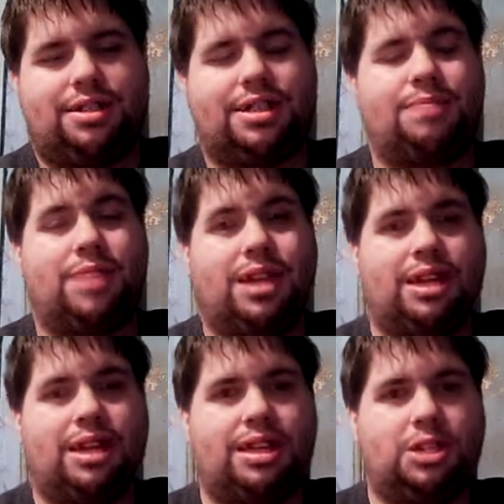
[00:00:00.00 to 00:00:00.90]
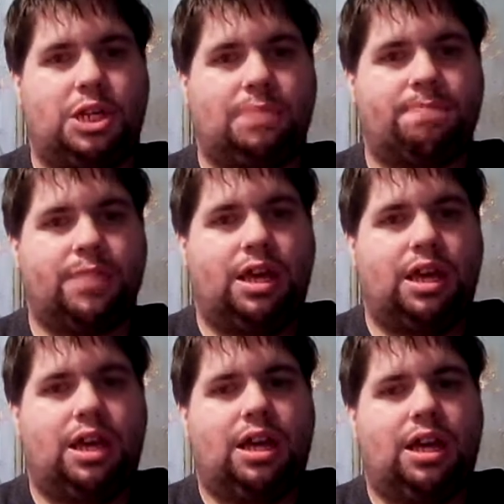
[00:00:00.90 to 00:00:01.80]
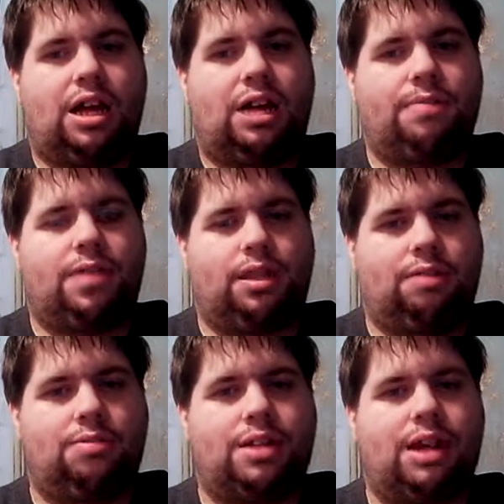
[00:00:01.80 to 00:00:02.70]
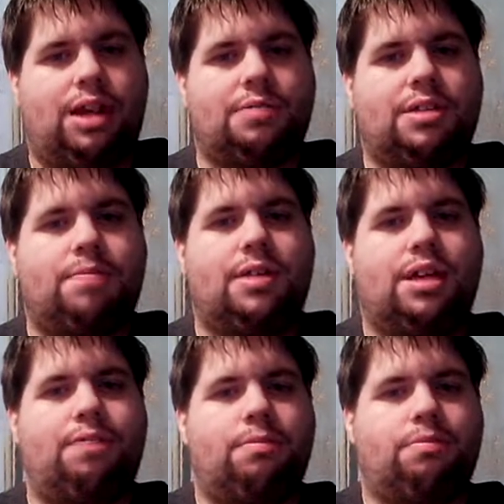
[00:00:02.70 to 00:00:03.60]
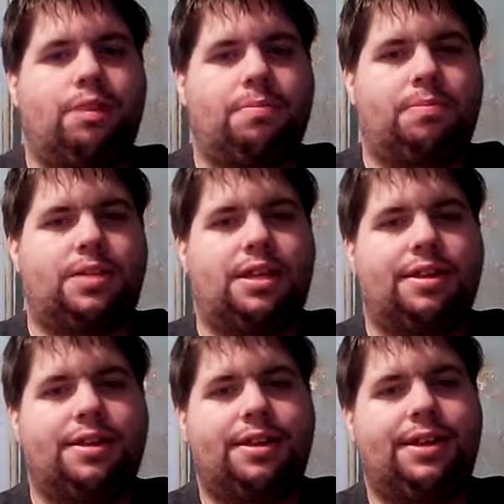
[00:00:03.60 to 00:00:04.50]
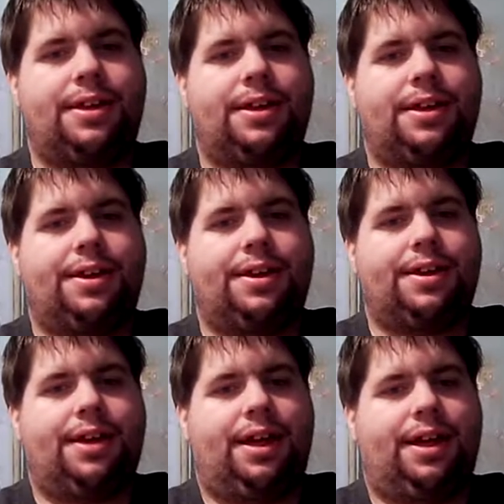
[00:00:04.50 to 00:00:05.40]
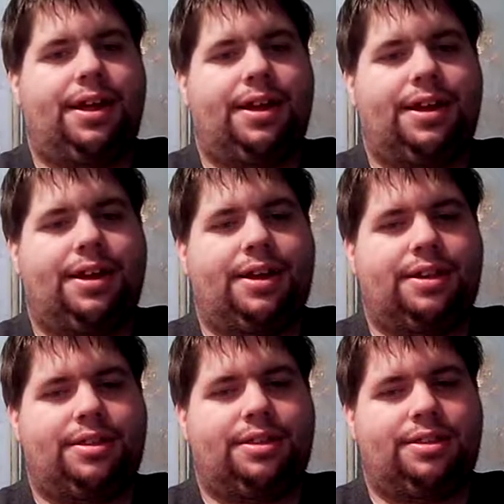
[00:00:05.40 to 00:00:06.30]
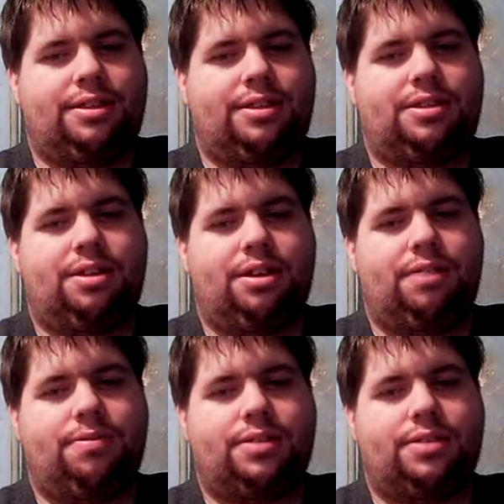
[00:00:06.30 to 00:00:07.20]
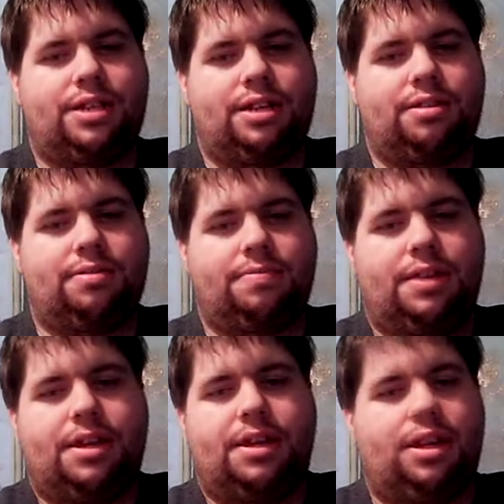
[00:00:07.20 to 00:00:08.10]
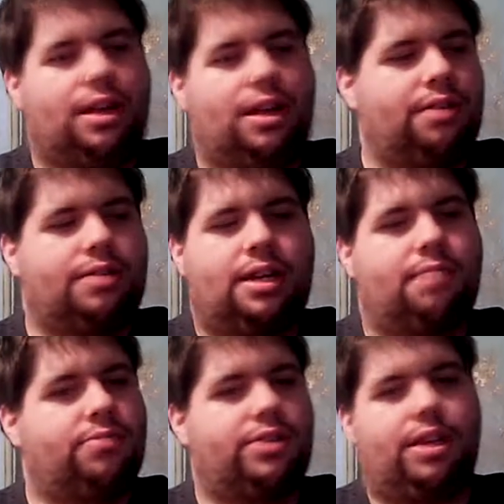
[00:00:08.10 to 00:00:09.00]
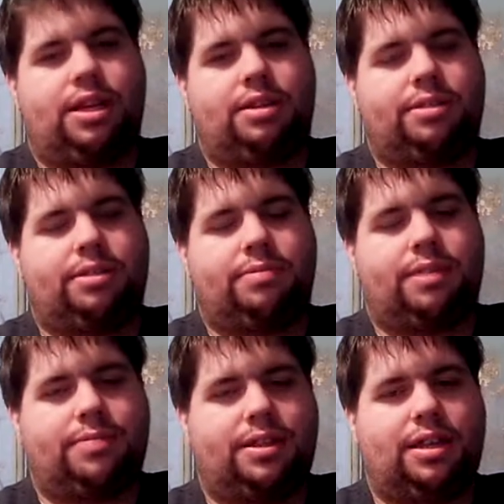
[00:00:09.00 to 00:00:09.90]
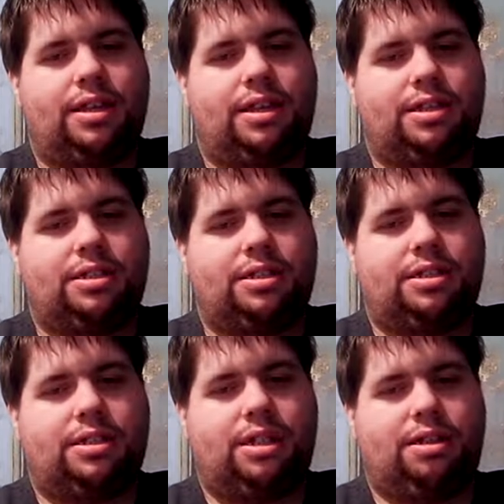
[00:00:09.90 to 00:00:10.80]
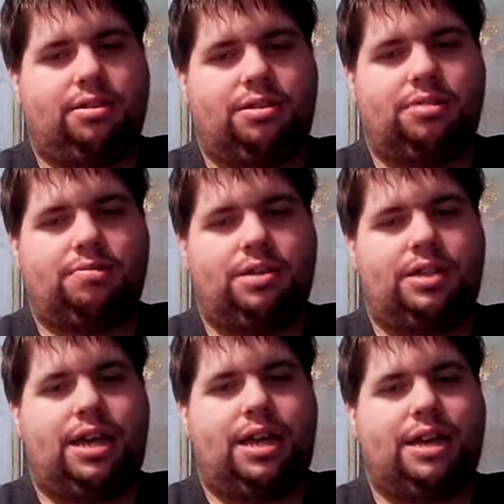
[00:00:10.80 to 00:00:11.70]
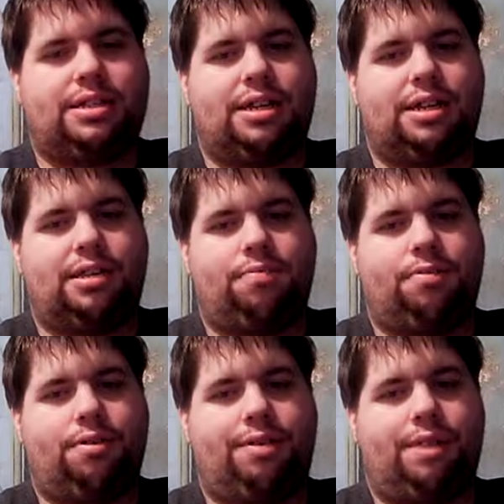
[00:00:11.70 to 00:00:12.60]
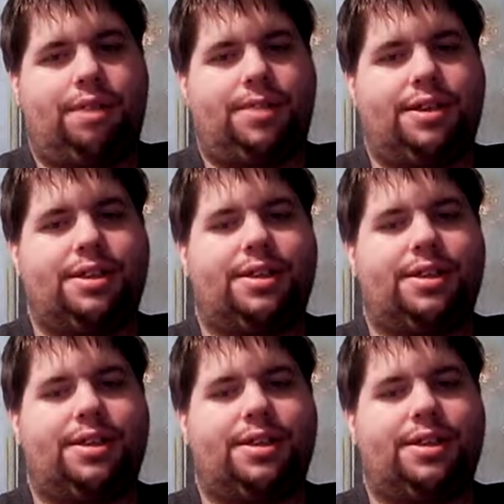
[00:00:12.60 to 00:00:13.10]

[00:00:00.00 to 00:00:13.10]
it can be kind of glitchy. The load times can be kind of abrupt and stall you for a second. Other times, sometimes I think that it's just a little too taxing on the programming